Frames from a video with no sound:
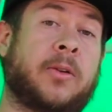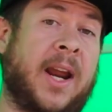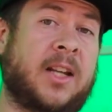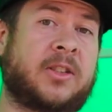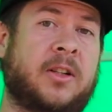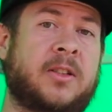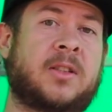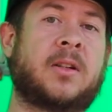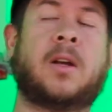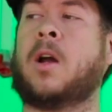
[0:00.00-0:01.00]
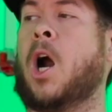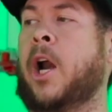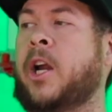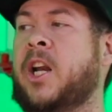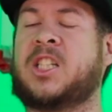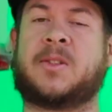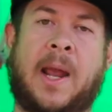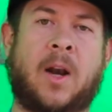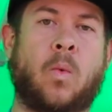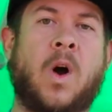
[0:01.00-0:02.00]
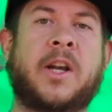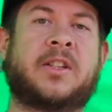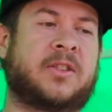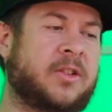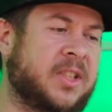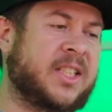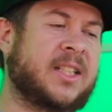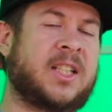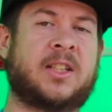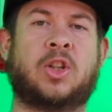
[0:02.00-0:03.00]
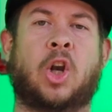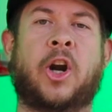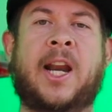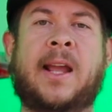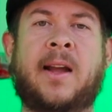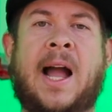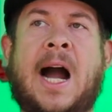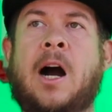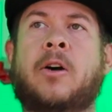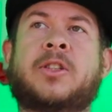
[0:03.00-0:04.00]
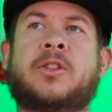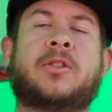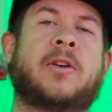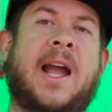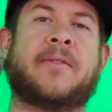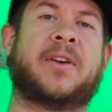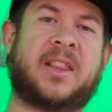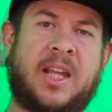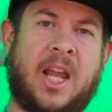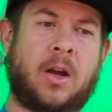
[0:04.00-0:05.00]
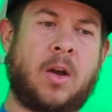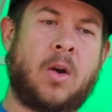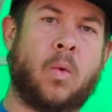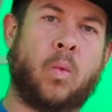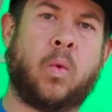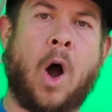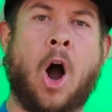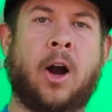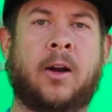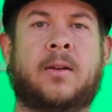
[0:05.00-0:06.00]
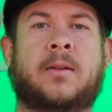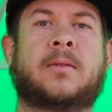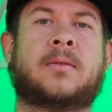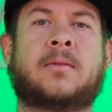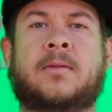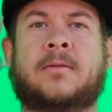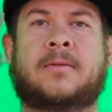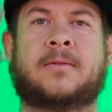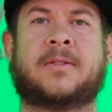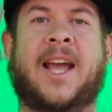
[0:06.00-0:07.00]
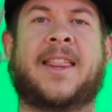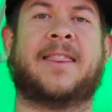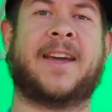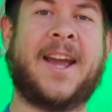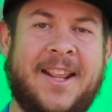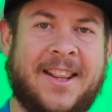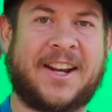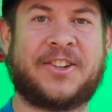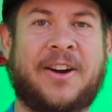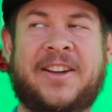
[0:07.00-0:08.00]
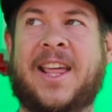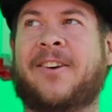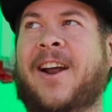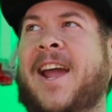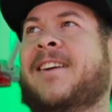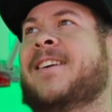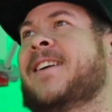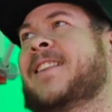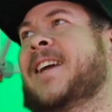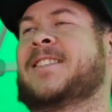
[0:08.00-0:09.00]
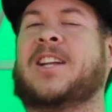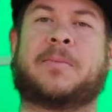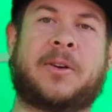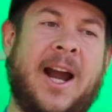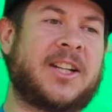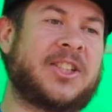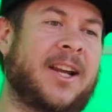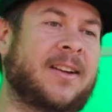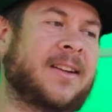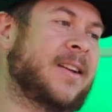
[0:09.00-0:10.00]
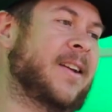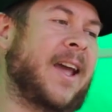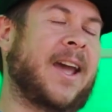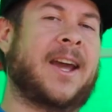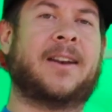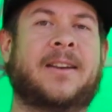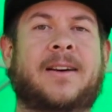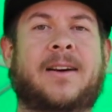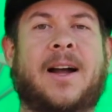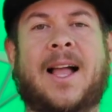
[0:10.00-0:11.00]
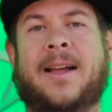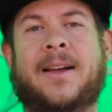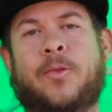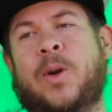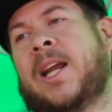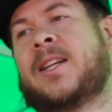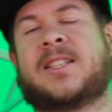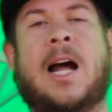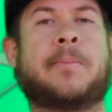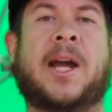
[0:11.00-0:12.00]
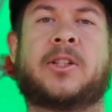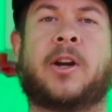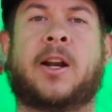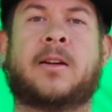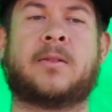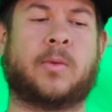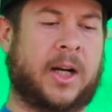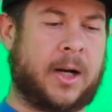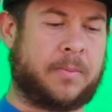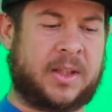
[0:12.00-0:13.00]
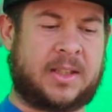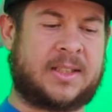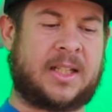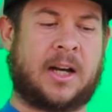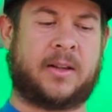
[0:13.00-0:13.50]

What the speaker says: racers are gonna spend 1 to 2 seasons learning how to do everything wrong, and then they do everything right. They stop crashing, and we need to stop that trend. We're gonna put this